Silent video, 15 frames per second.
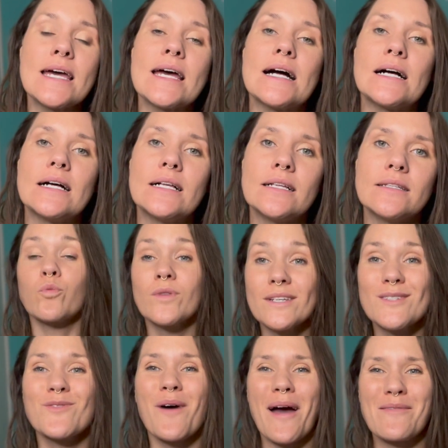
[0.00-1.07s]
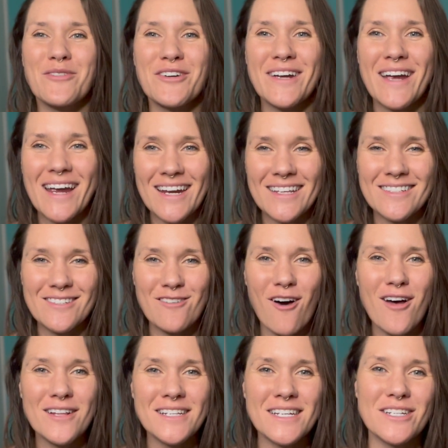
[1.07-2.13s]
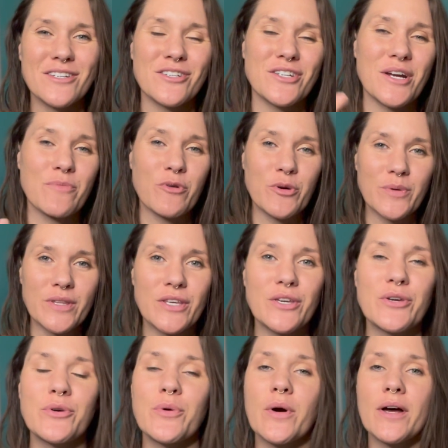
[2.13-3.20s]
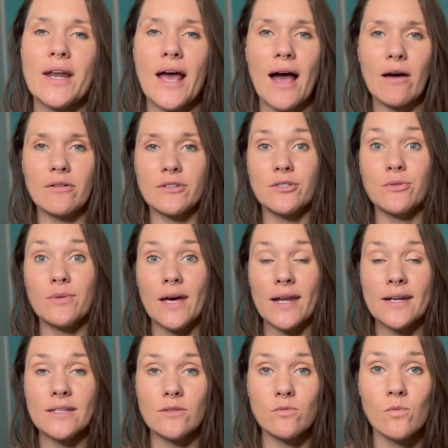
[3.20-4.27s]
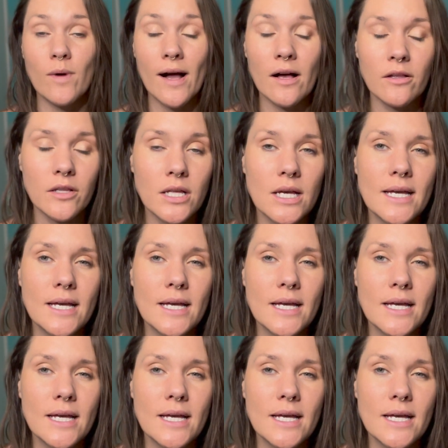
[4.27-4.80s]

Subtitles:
And this is why I'm creating this content, to share more with you on how to do that as well.